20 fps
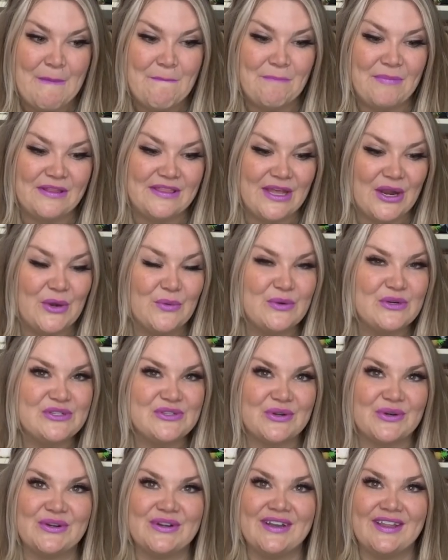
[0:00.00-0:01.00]
but there were
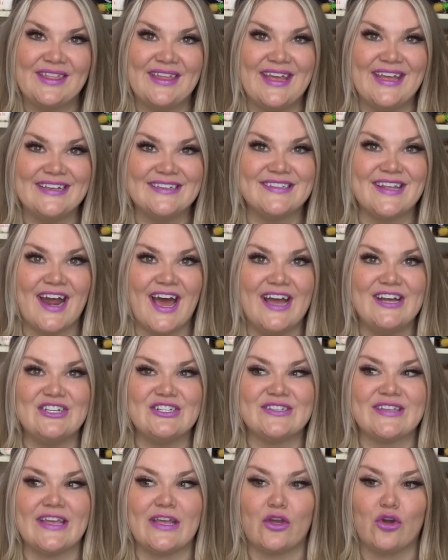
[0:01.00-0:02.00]
certain things that I
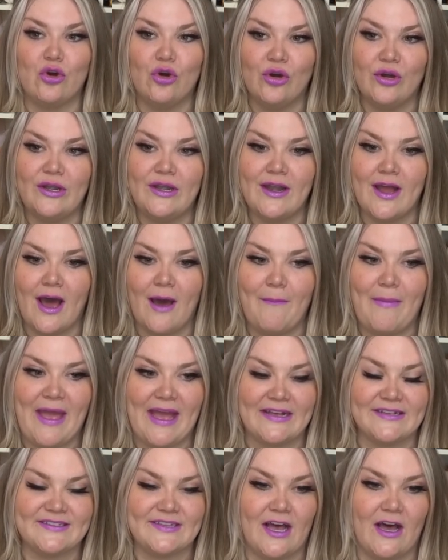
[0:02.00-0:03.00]
just like could not
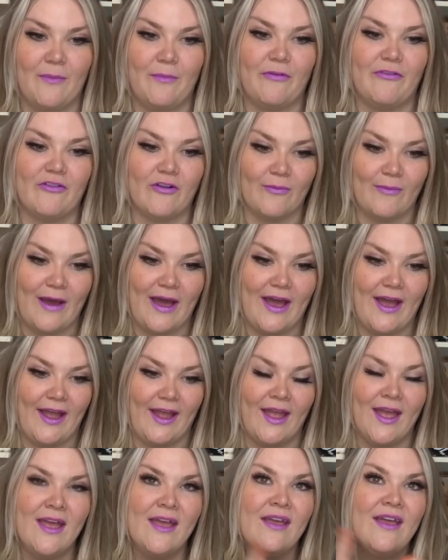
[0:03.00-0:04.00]
pass up for
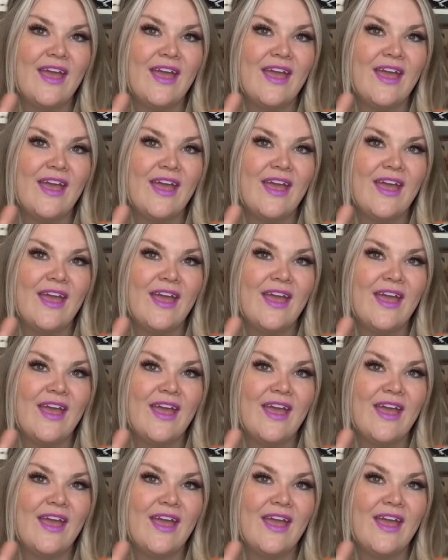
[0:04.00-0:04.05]
my